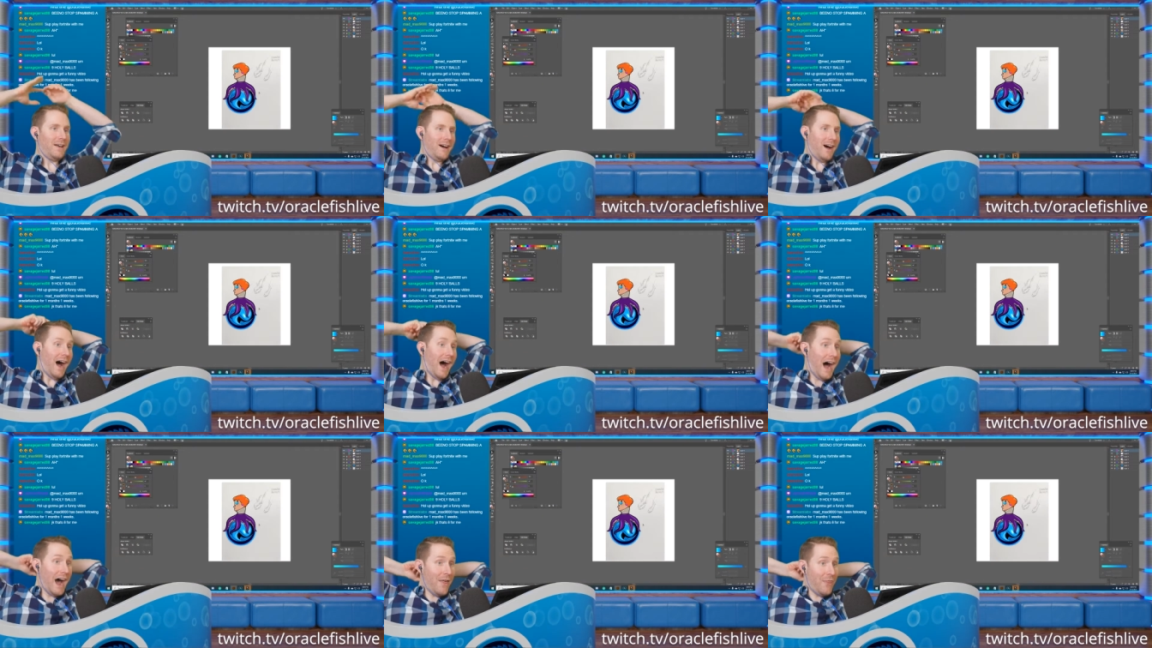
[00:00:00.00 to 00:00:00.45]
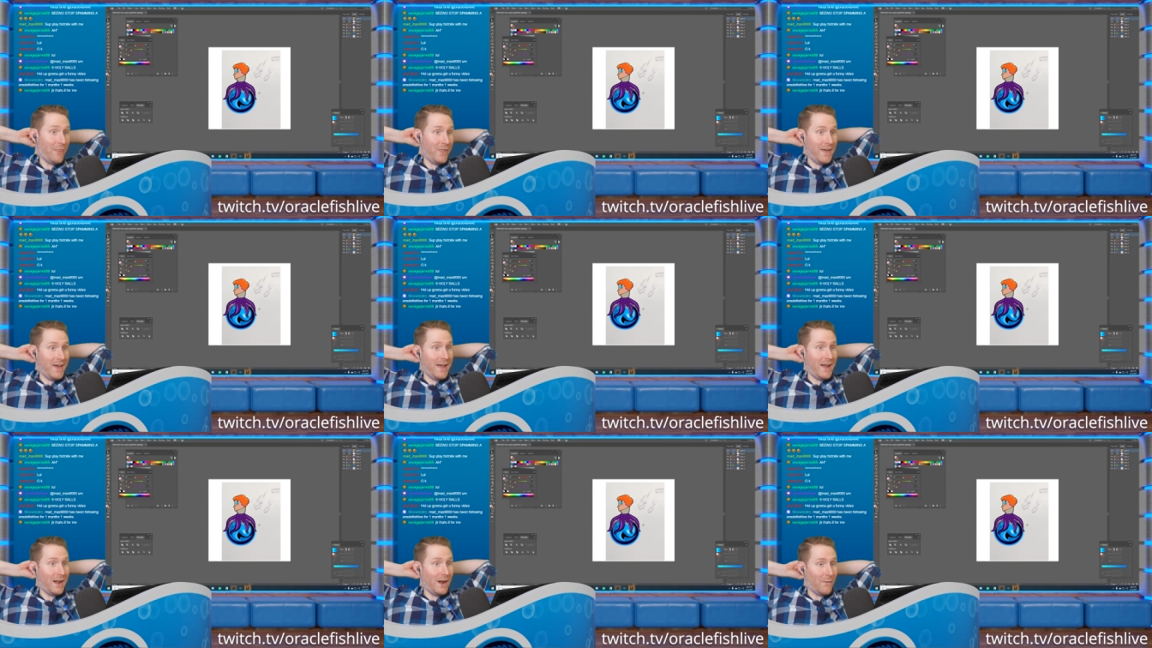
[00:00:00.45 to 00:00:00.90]
I
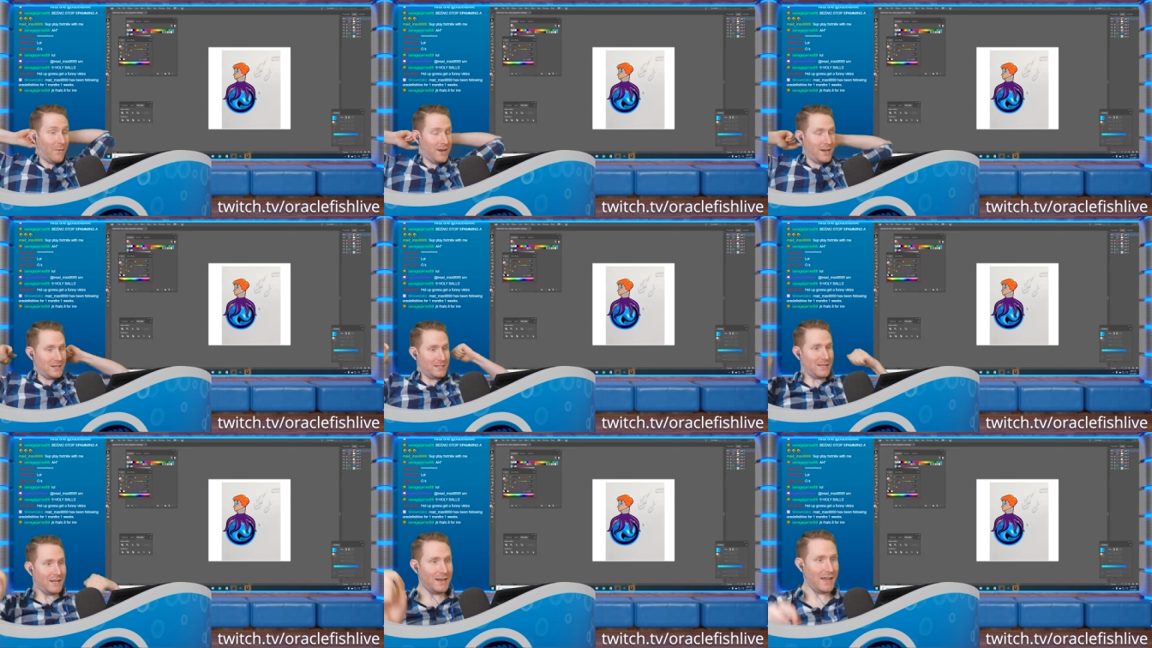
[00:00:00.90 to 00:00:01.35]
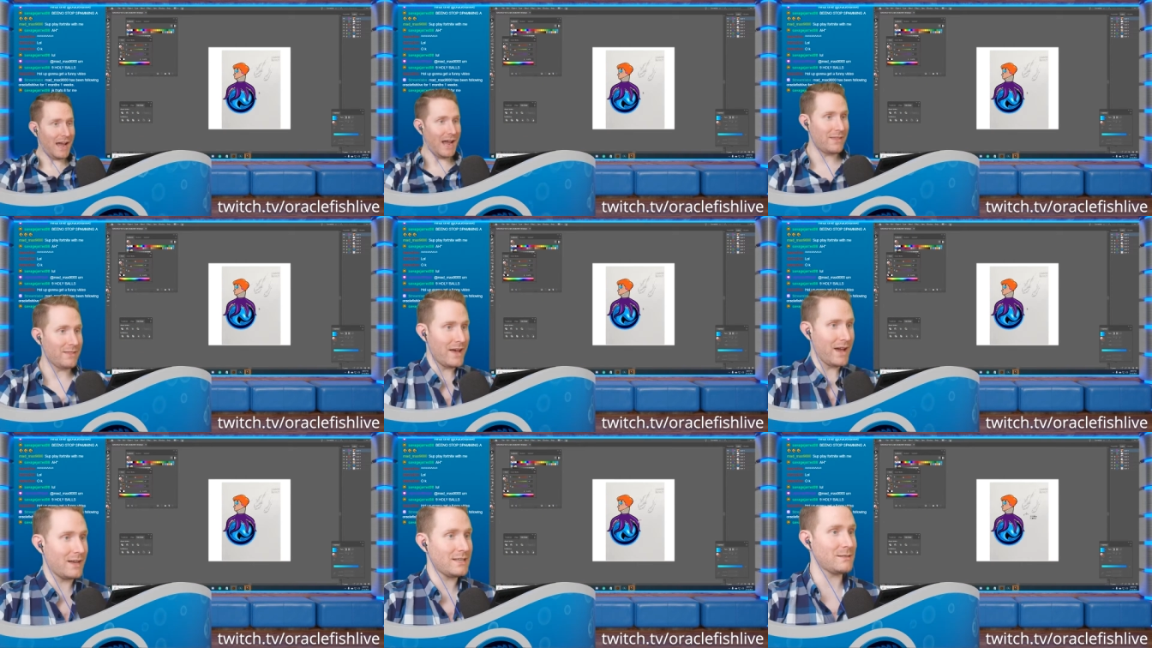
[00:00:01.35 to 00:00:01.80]
think we just need to add
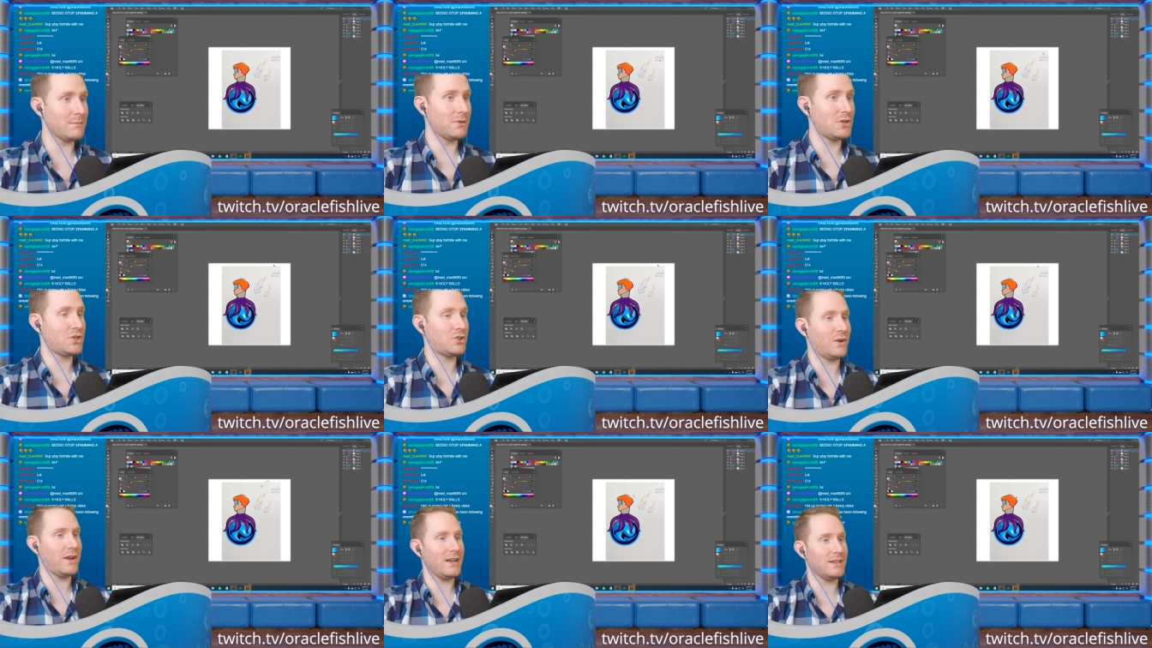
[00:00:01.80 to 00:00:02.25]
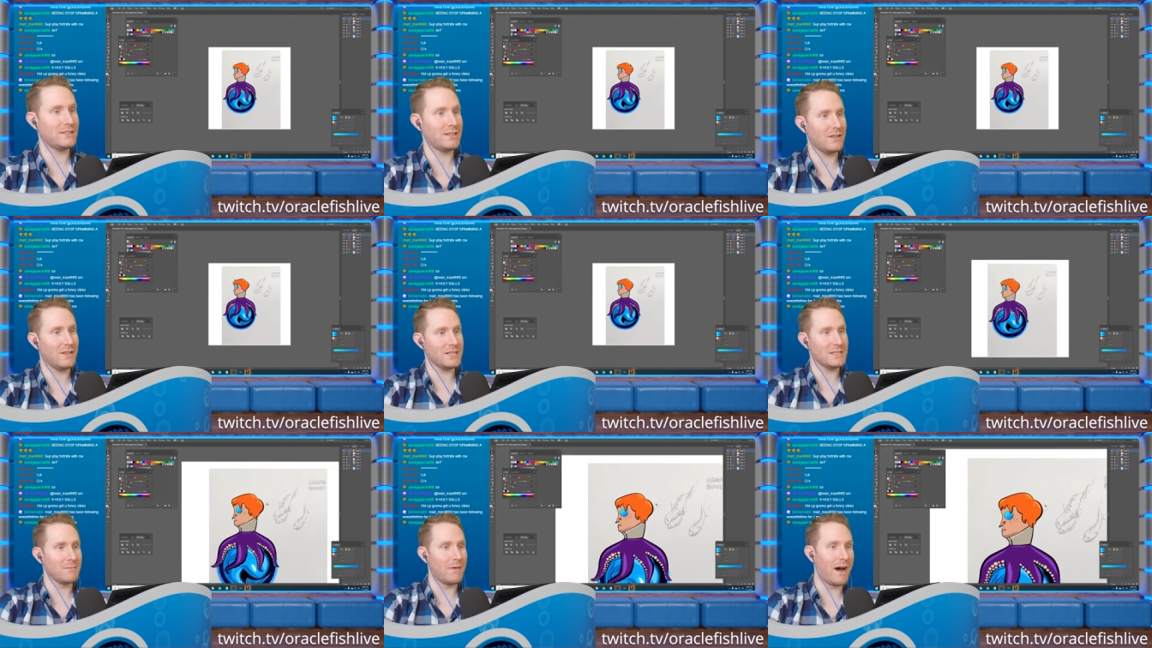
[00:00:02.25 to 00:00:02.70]
like some strings to
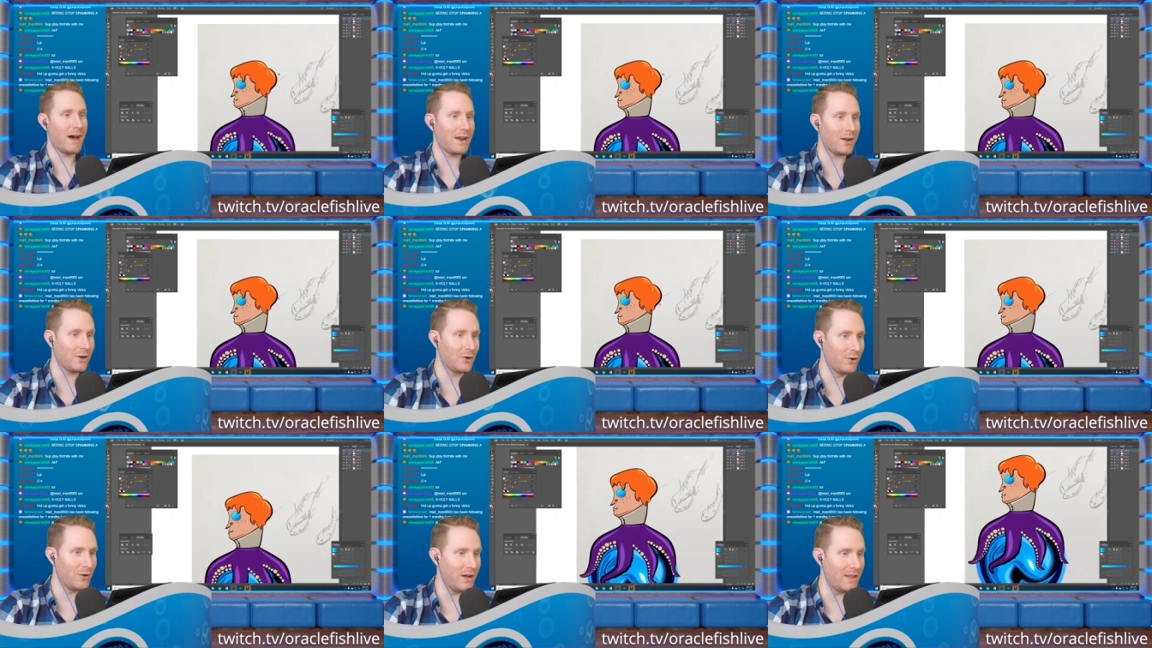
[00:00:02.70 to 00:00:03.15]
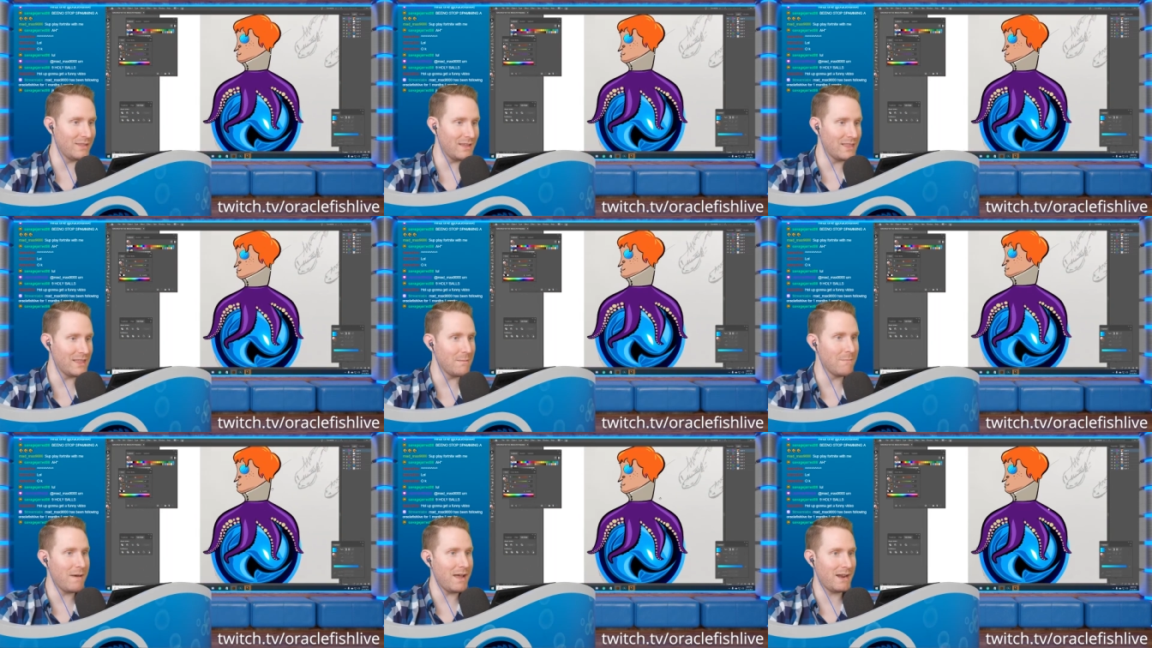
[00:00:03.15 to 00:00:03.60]
this monocle and then
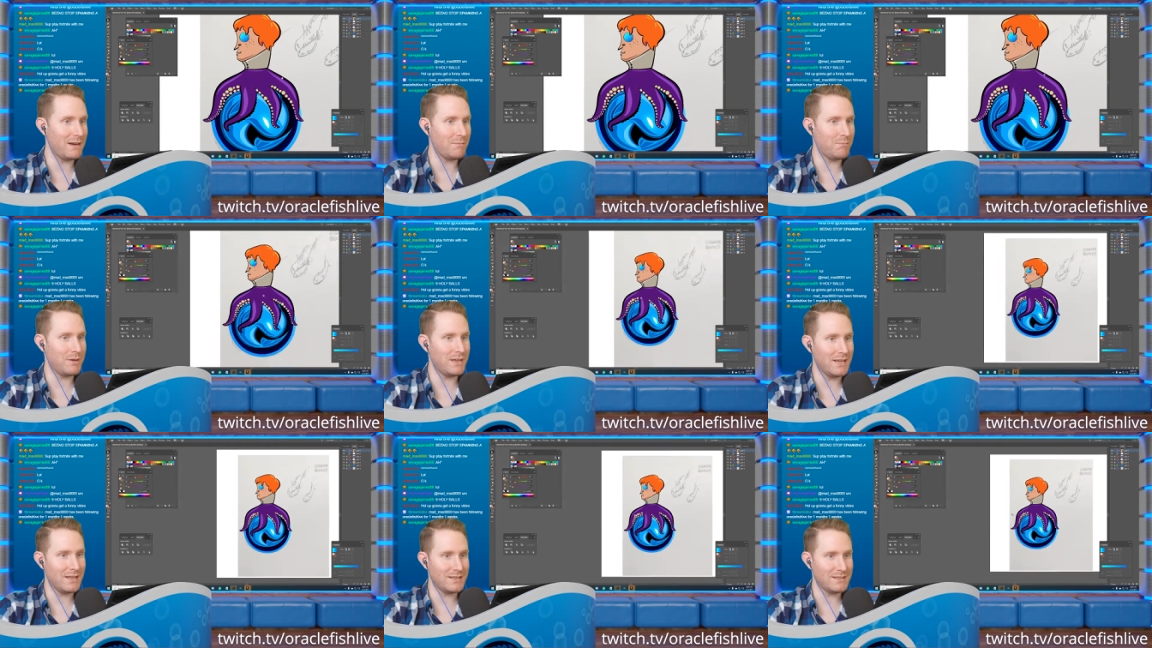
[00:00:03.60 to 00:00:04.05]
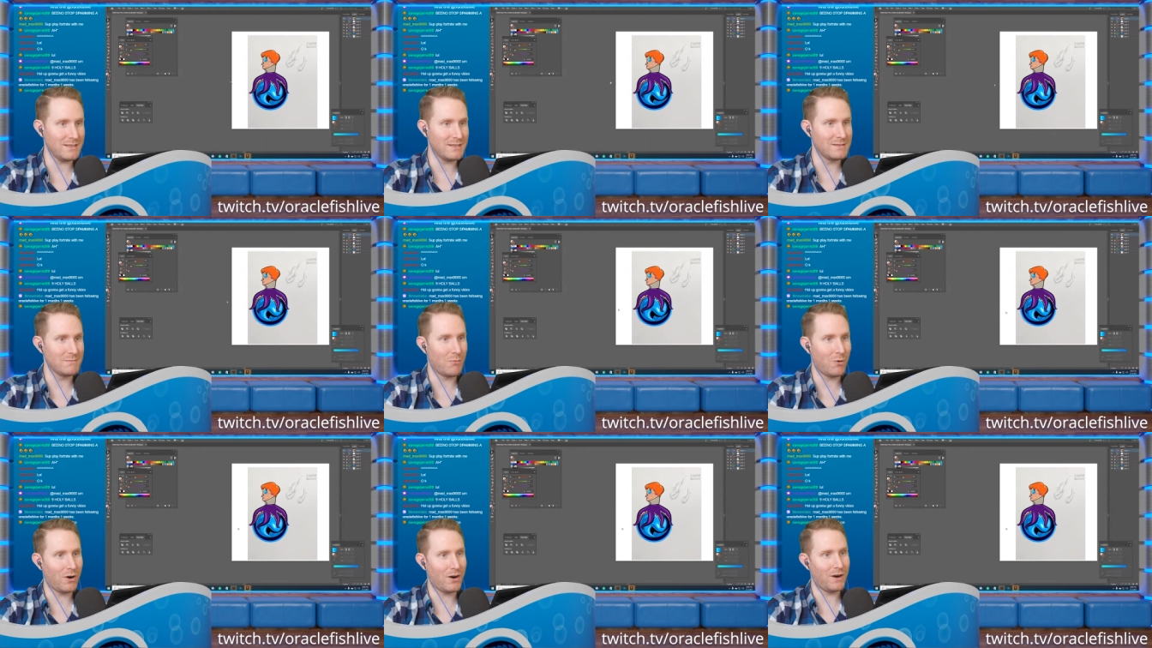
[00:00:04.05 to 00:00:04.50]
the main piece is
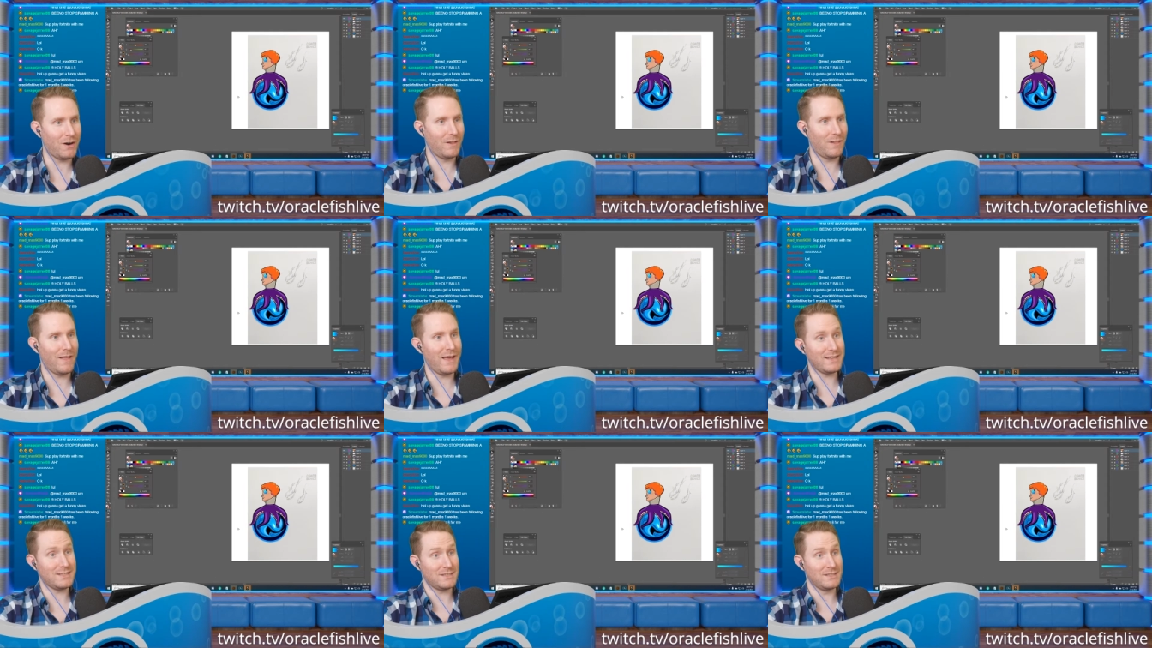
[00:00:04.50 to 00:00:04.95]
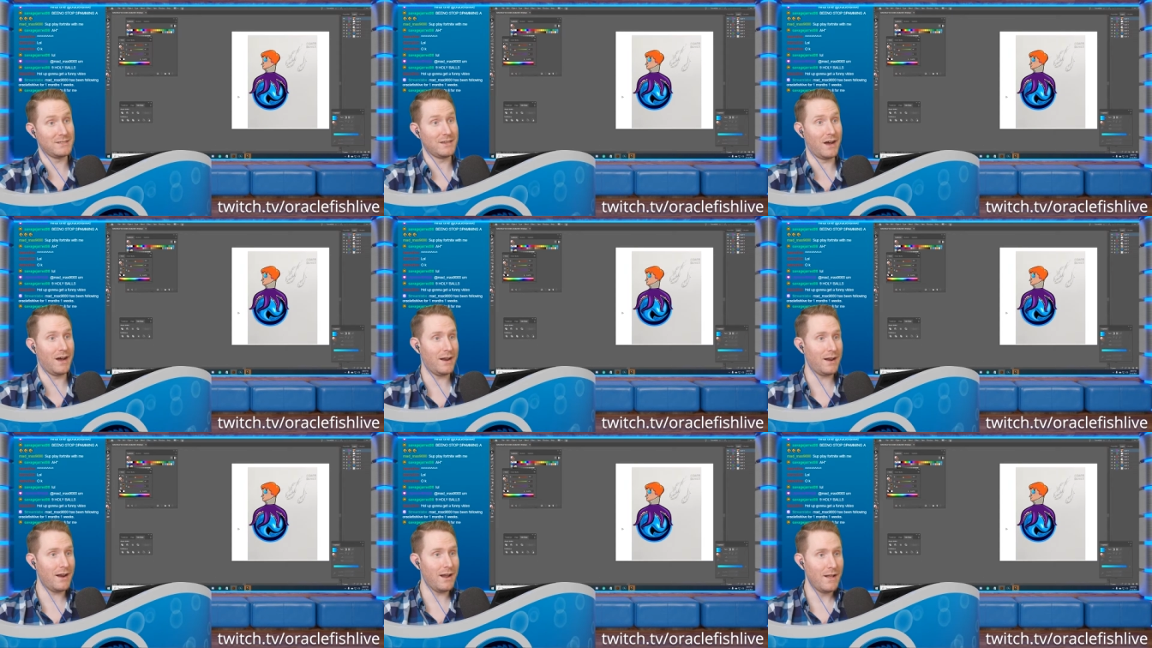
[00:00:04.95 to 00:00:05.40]
more or less
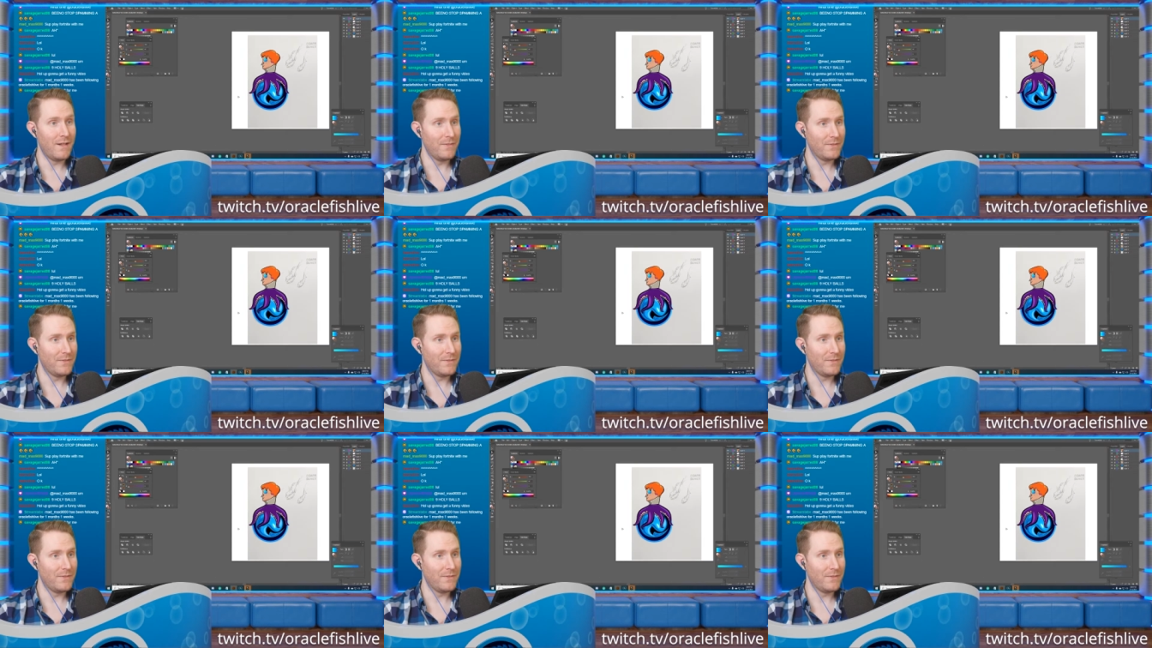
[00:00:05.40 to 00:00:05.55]
done.